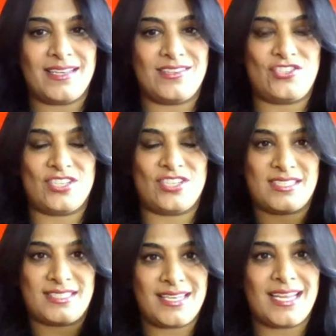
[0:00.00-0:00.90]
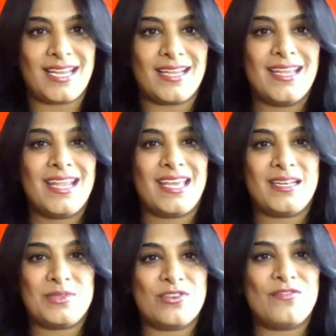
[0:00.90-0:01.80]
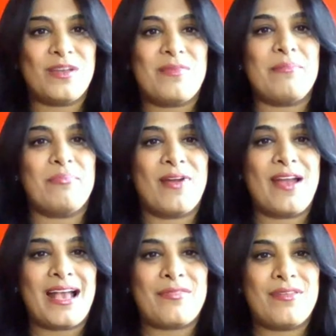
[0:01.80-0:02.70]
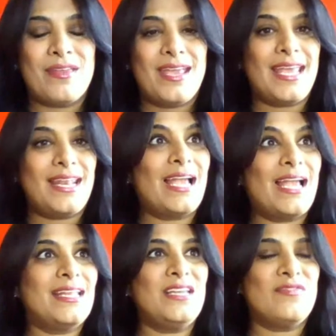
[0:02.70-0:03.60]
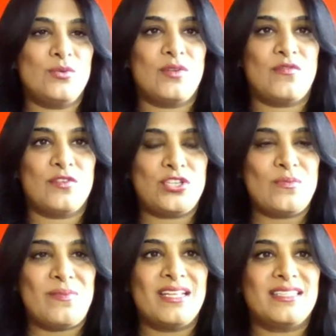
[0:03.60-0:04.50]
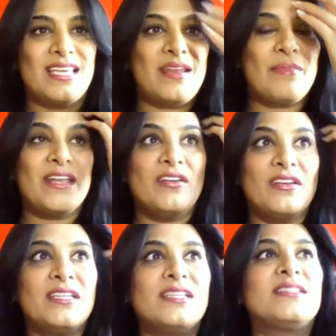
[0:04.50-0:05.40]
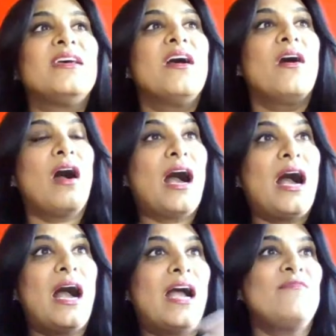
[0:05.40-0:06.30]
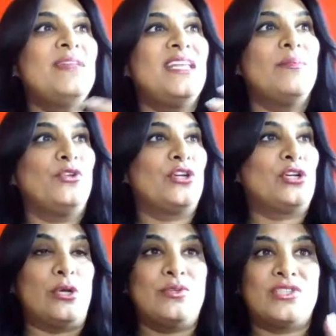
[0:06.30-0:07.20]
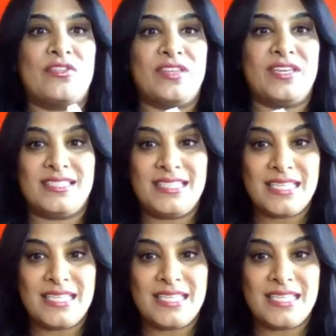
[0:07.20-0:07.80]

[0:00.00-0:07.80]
It is just sitting and observing my breath, and I can even do it for 2 minutes, and my goodness, I've been able to close all these